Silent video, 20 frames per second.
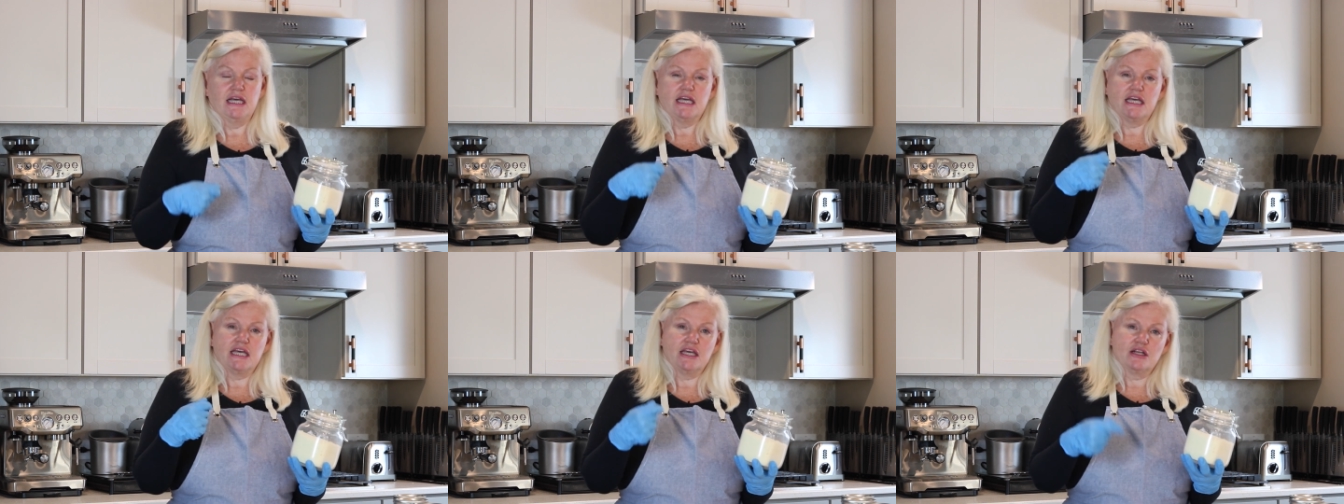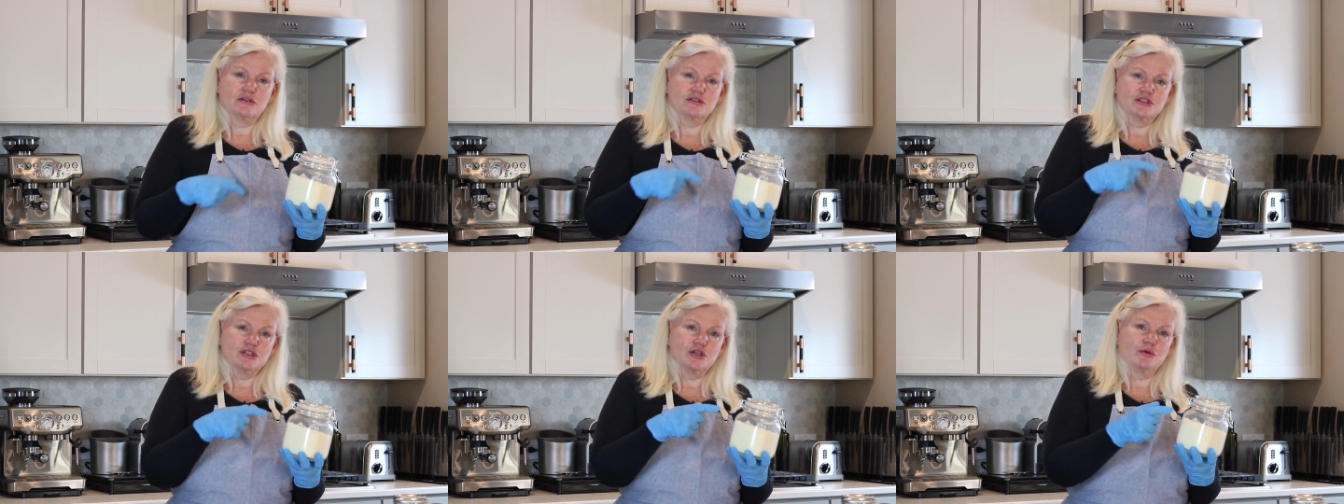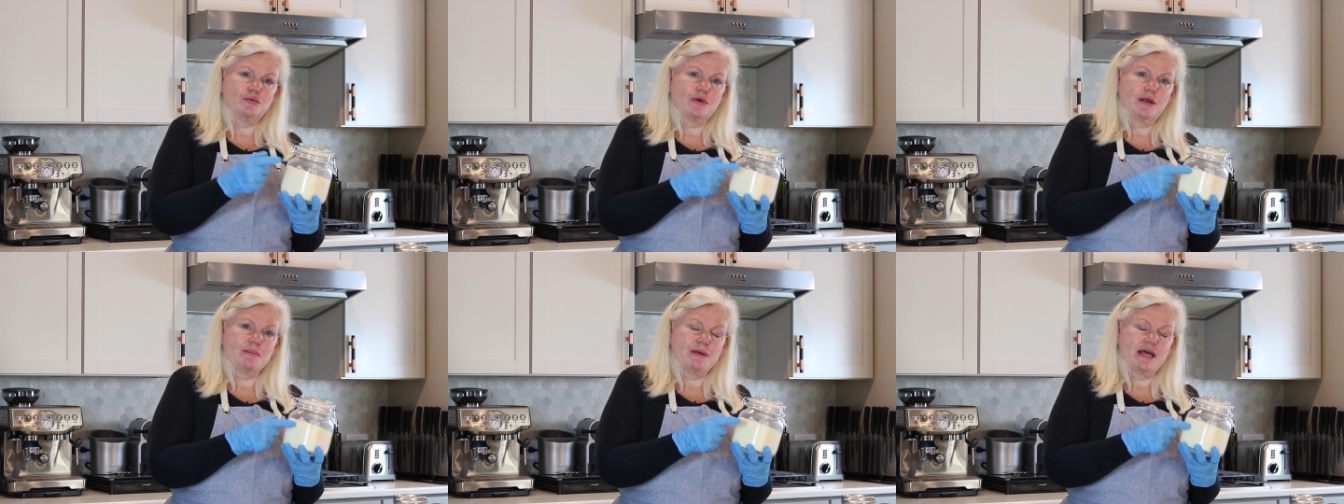it'll
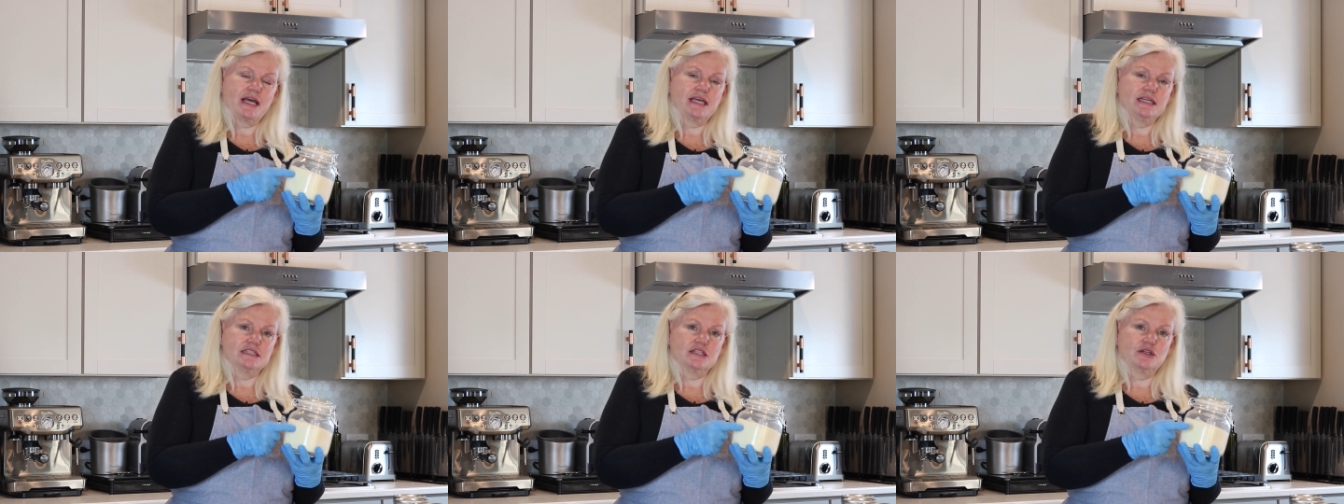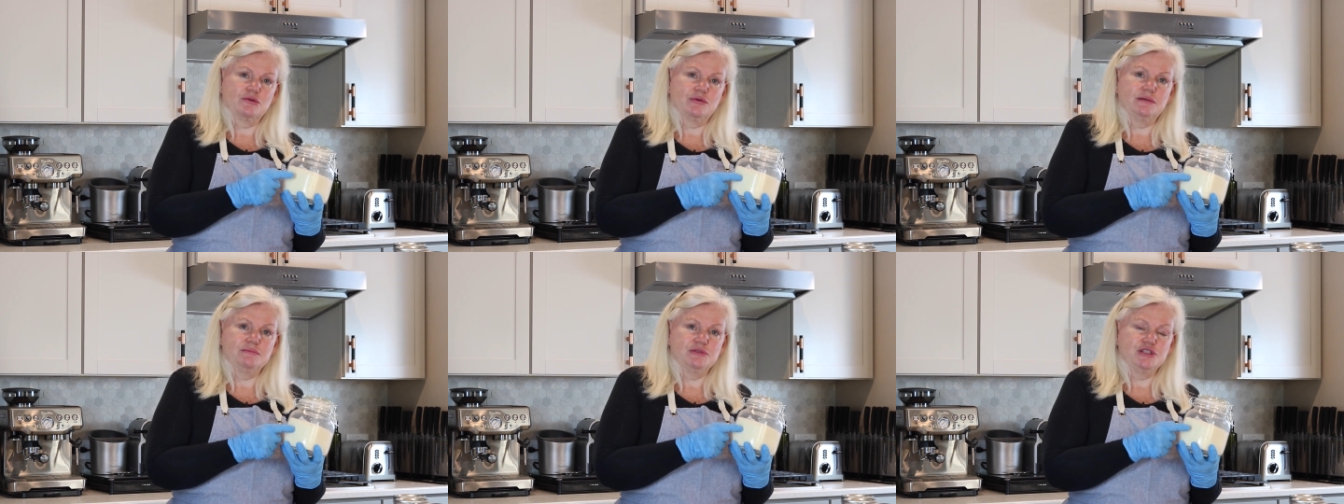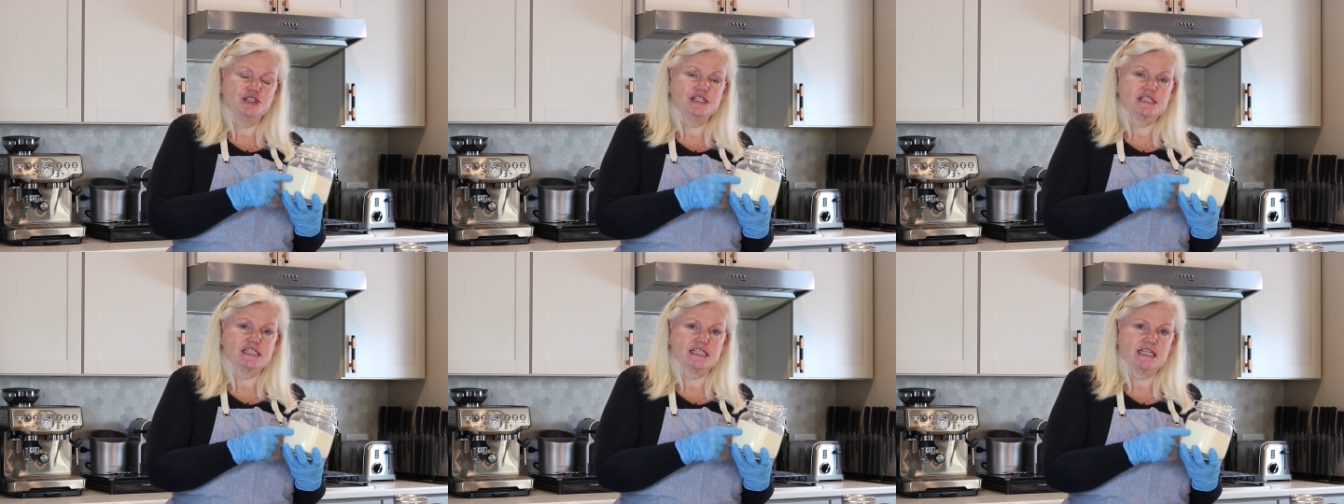turn right back into cream
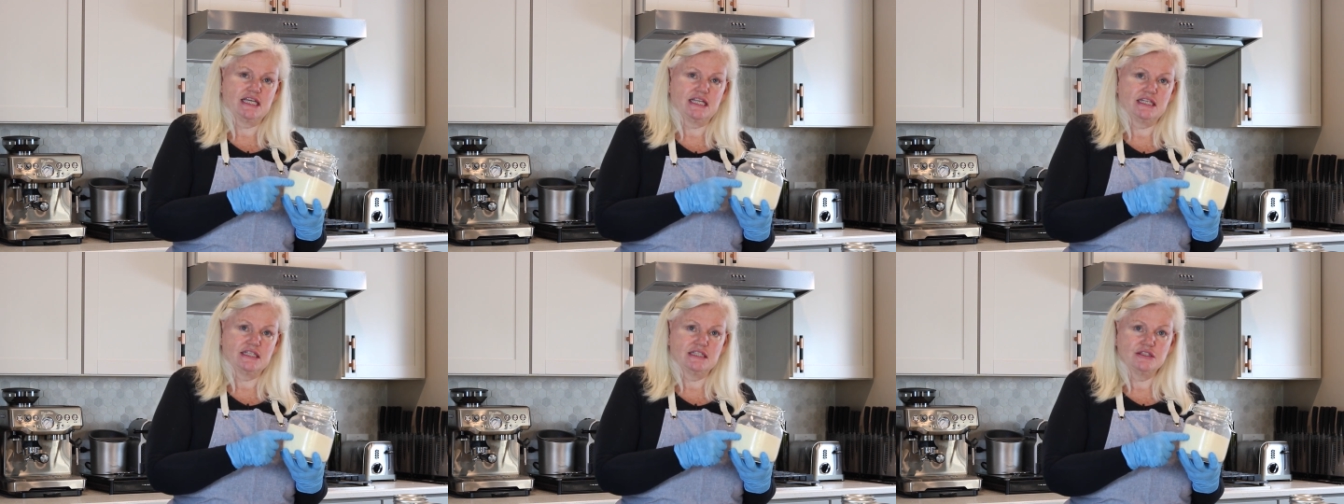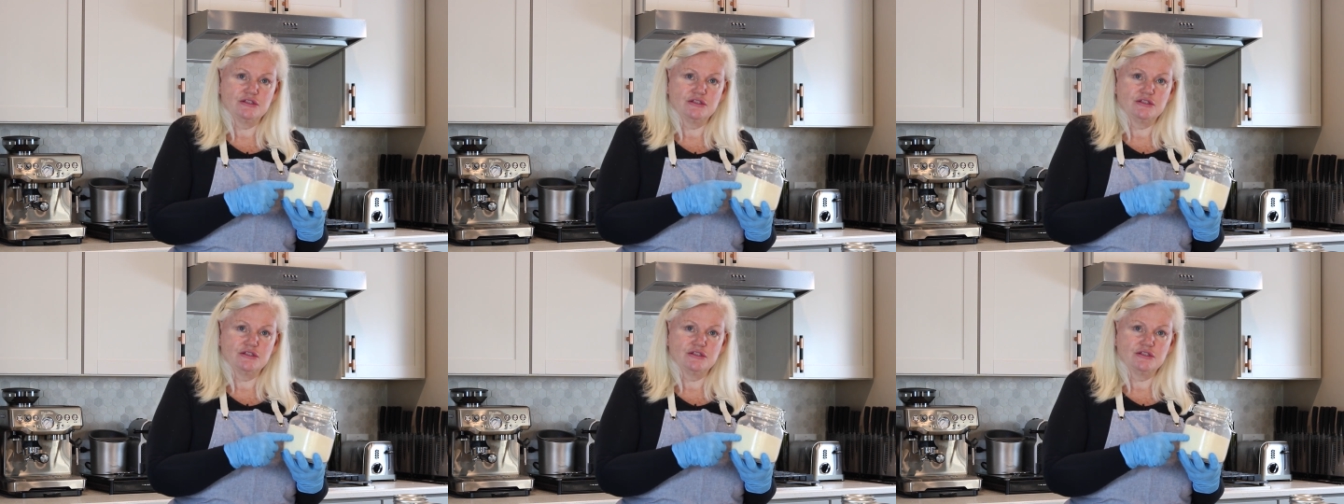cheese again.